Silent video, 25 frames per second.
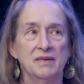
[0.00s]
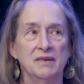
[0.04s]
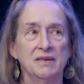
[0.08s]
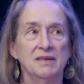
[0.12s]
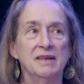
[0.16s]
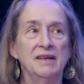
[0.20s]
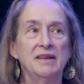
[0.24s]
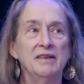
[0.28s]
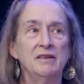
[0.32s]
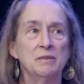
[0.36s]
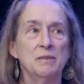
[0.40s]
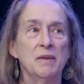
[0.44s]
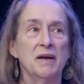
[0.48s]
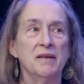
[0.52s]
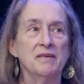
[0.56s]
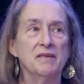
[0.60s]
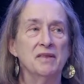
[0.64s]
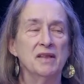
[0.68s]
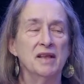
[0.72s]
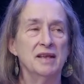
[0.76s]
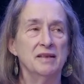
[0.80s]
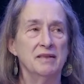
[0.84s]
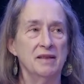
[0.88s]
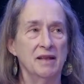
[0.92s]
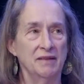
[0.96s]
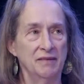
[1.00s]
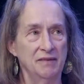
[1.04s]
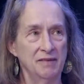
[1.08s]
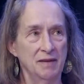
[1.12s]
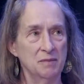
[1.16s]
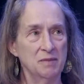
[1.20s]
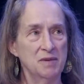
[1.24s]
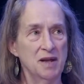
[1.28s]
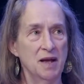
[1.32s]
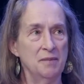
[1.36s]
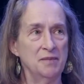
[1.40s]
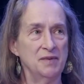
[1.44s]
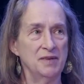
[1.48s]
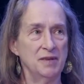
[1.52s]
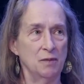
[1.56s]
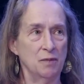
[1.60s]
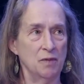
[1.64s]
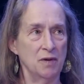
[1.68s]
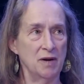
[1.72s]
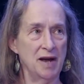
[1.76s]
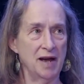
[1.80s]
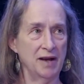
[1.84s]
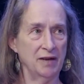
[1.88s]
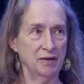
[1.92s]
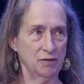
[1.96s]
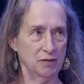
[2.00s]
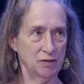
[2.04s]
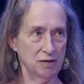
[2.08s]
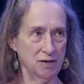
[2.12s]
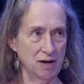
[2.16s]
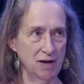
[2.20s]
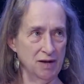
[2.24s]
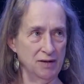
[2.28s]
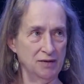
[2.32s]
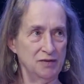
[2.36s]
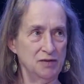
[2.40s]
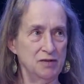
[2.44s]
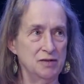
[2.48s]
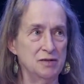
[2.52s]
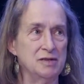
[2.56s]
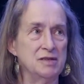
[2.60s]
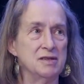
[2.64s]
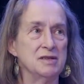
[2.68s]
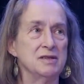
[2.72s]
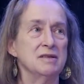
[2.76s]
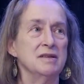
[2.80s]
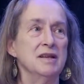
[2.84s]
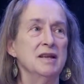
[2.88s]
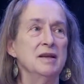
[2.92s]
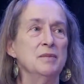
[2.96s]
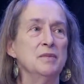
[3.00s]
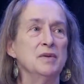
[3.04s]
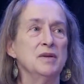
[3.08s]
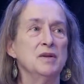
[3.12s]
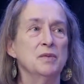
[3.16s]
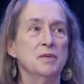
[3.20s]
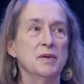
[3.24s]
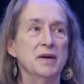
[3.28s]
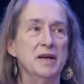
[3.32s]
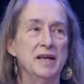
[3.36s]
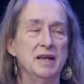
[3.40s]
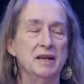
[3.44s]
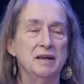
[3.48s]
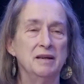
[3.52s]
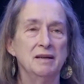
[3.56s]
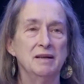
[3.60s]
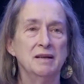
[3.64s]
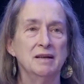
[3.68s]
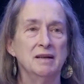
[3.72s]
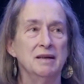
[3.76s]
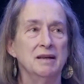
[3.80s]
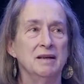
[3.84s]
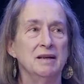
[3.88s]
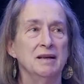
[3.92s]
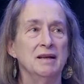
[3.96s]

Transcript: It was at least monthly, and then sometimes there were extra concerts in between.